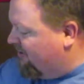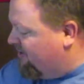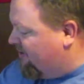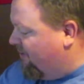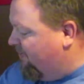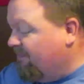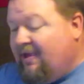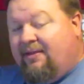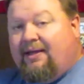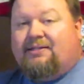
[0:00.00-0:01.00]
And
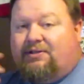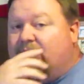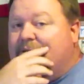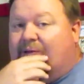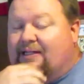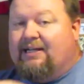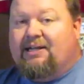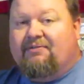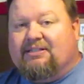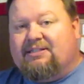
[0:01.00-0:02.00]
so that's cool in
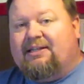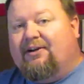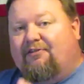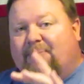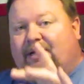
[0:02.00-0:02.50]
and of itself.